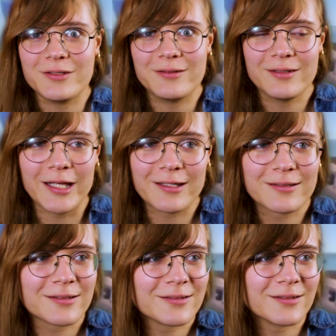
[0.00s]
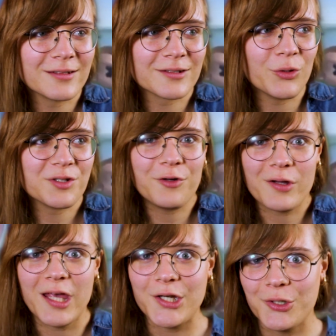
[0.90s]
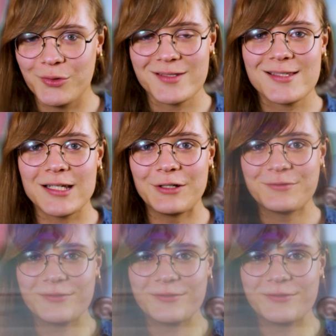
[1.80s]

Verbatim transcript: and like go on a volcano and stuff.